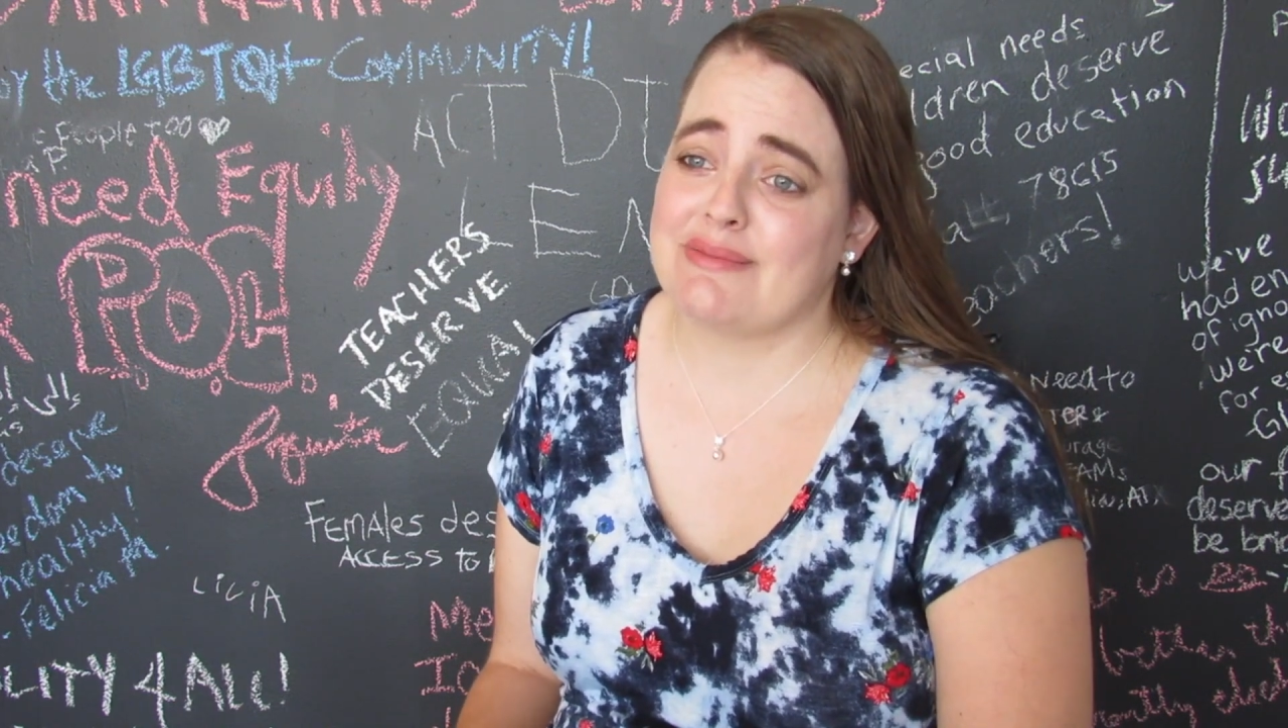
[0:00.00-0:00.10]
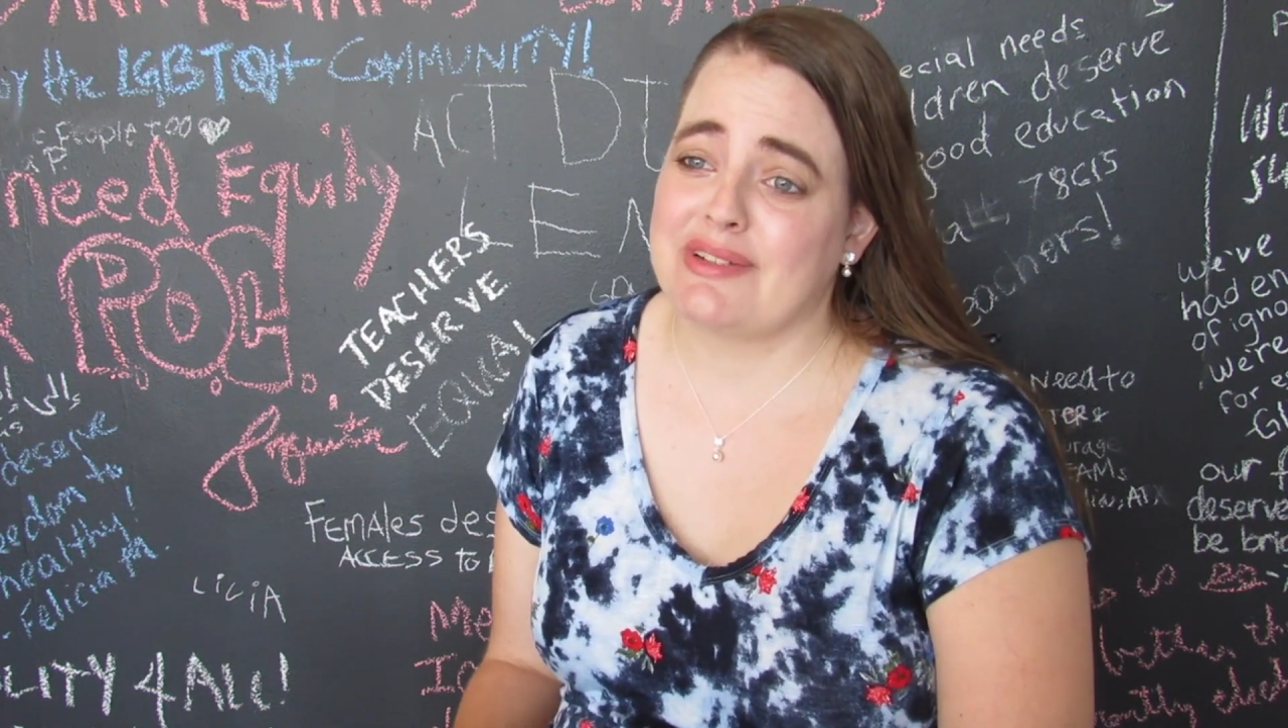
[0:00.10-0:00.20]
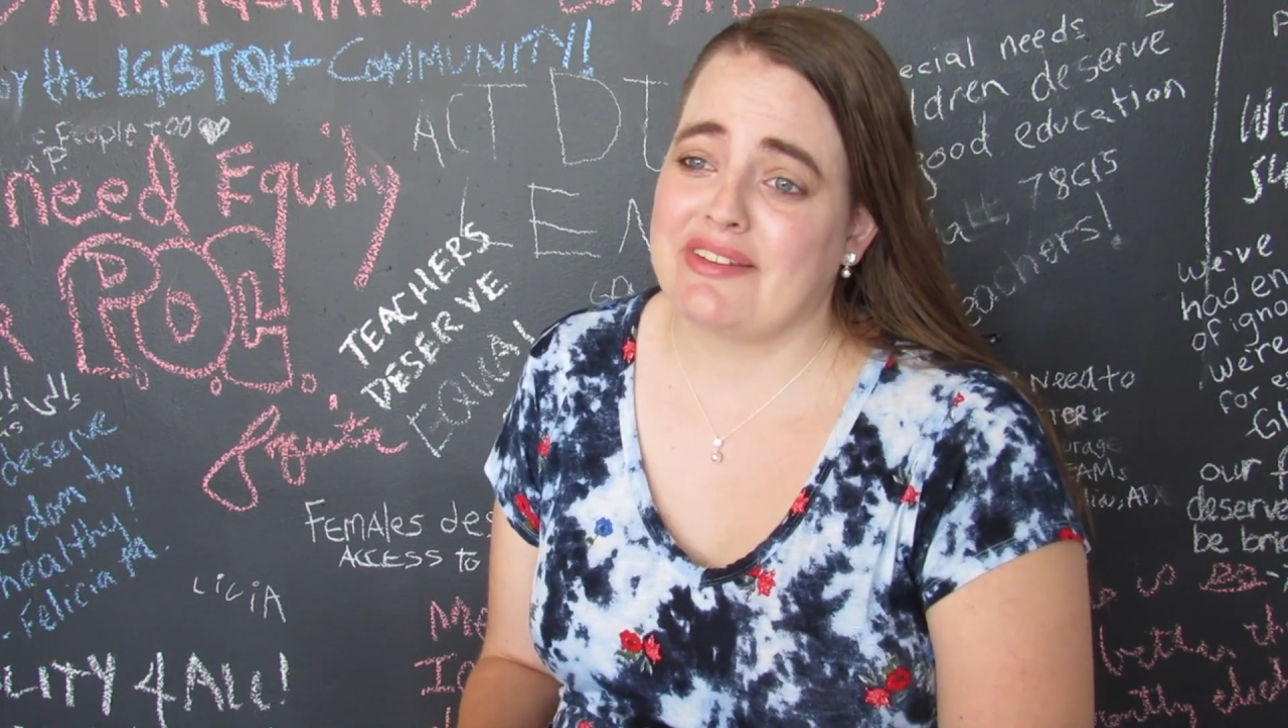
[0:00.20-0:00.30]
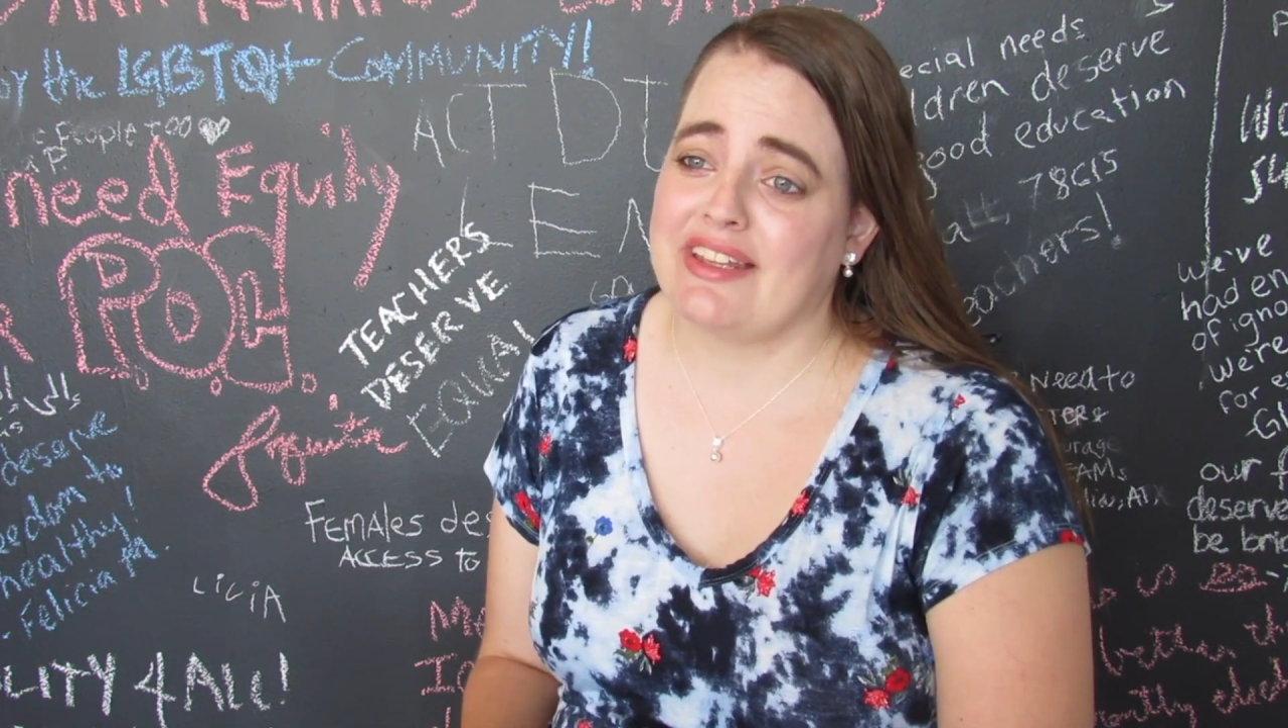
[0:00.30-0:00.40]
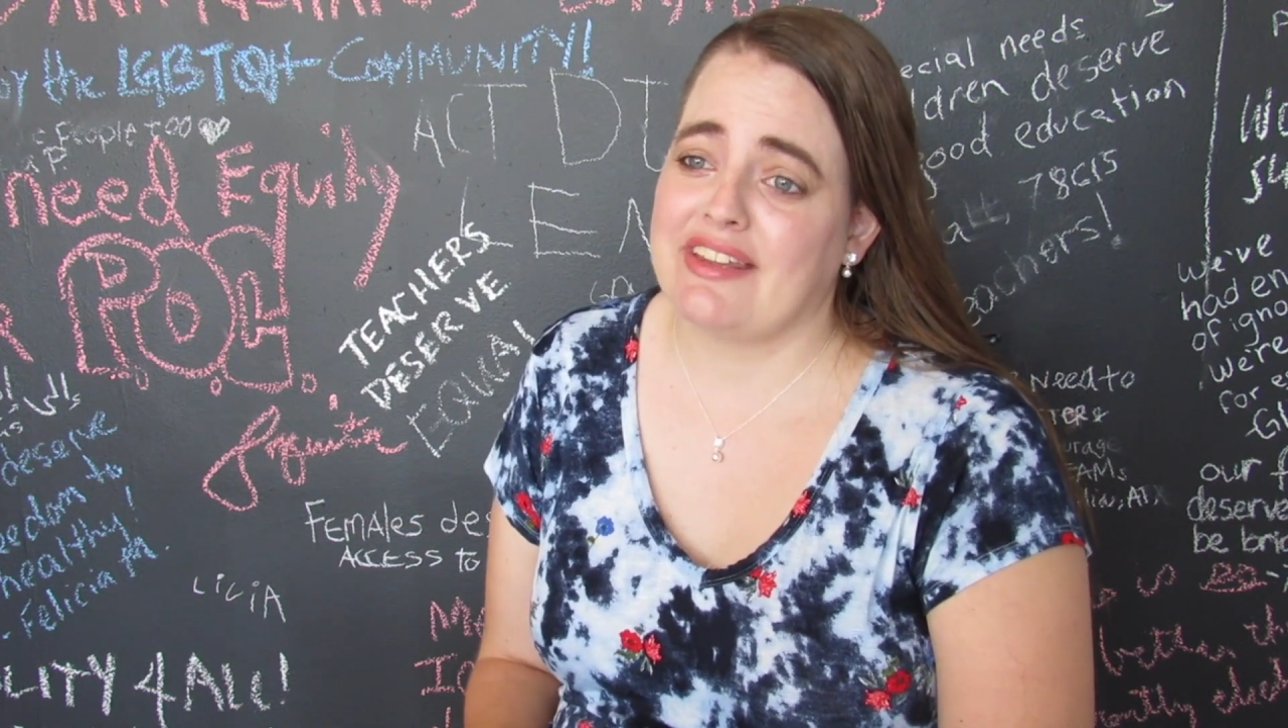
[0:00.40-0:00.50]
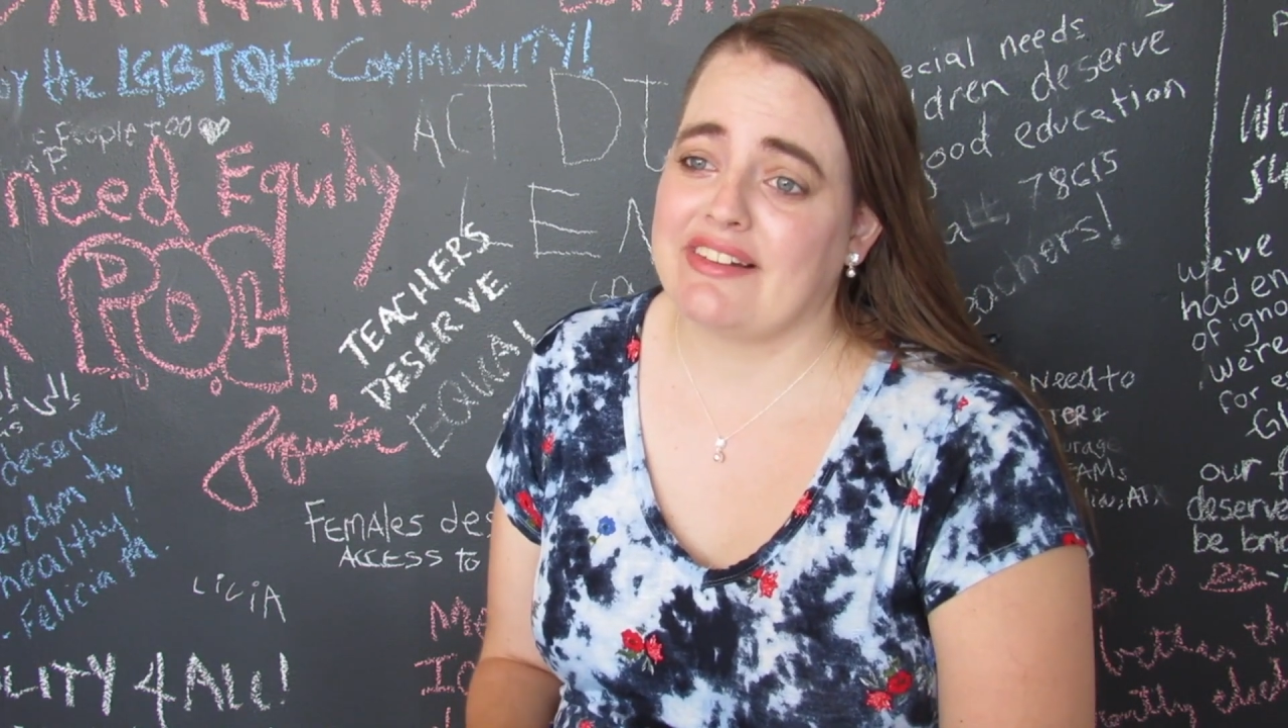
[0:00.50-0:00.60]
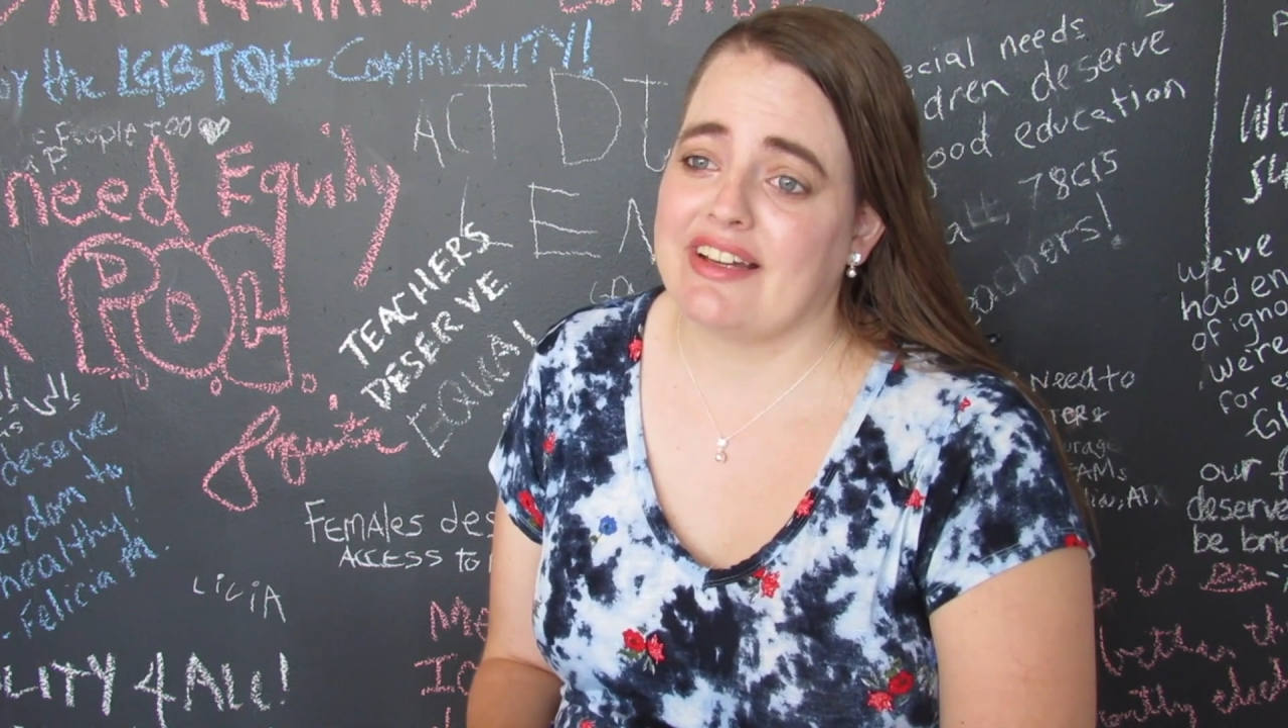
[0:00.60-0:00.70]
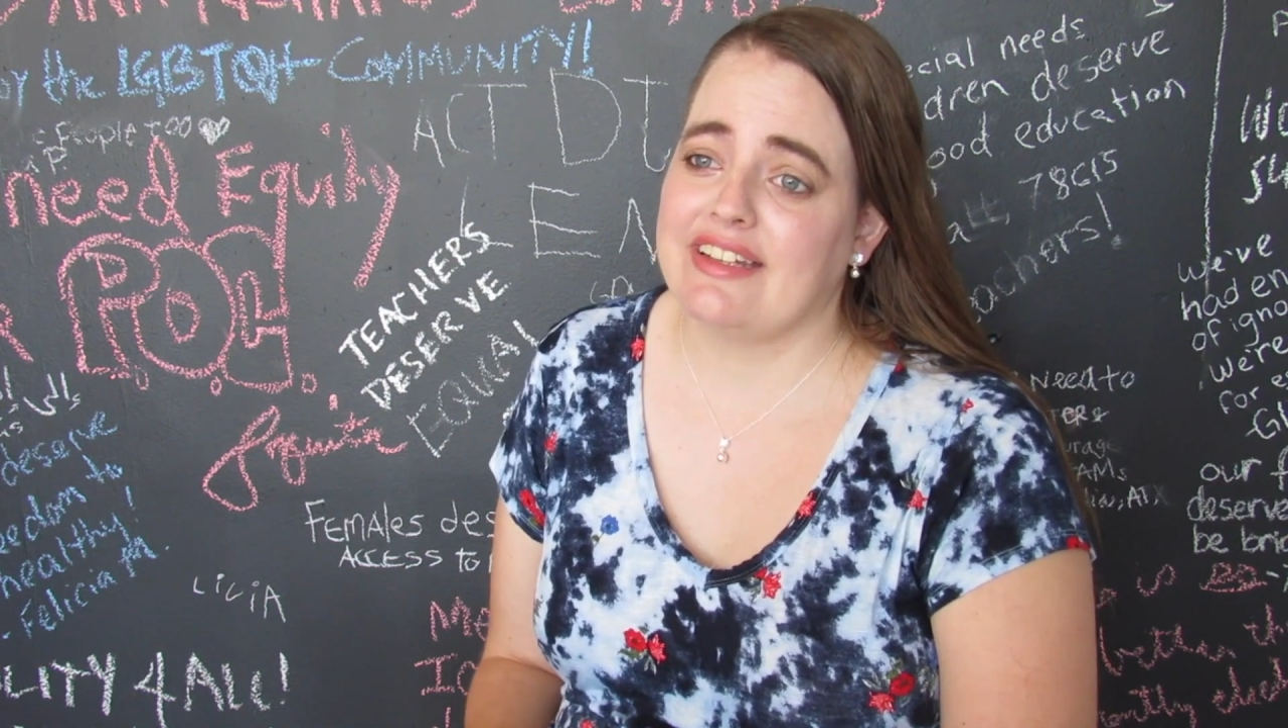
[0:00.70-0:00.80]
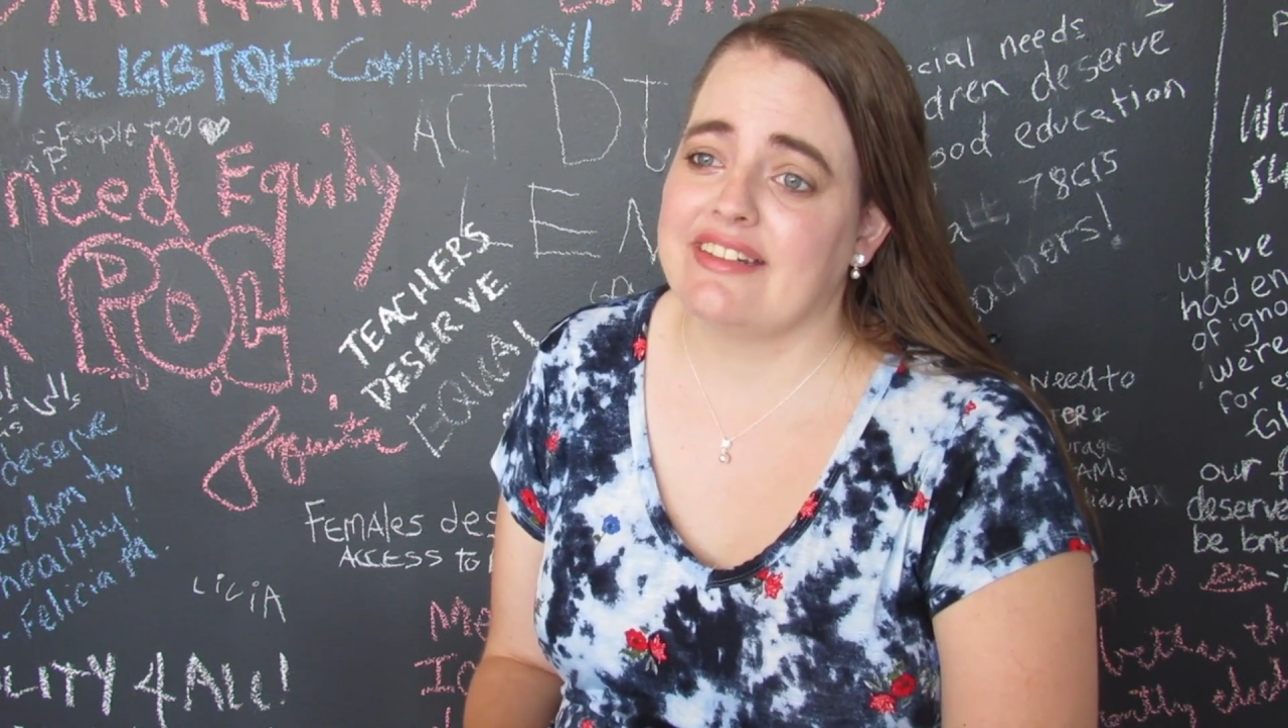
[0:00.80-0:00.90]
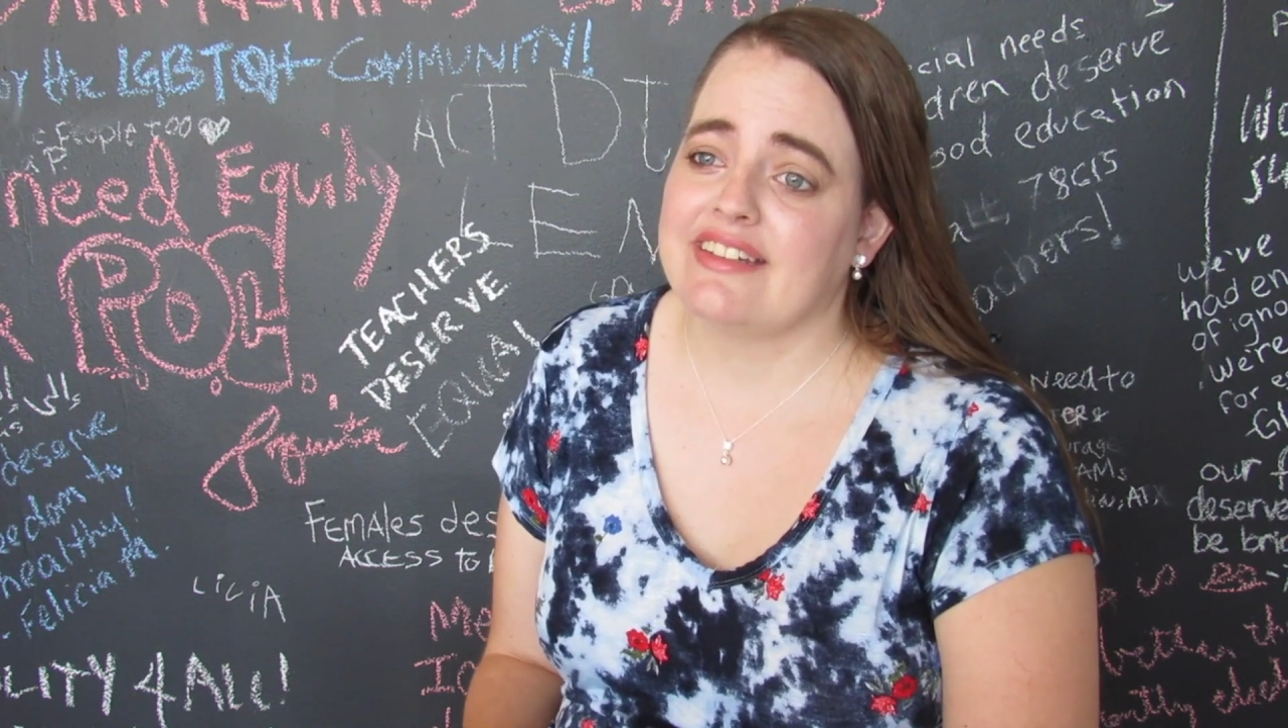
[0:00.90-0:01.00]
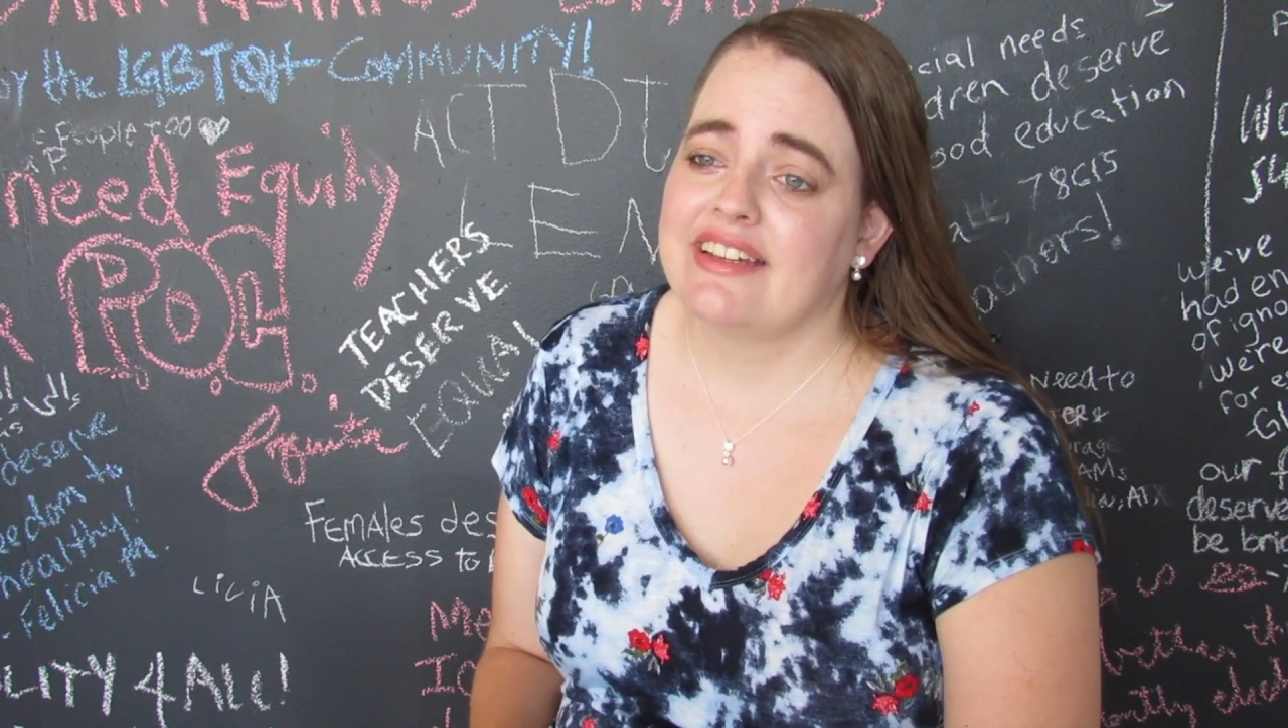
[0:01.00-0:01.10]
them in on the other end.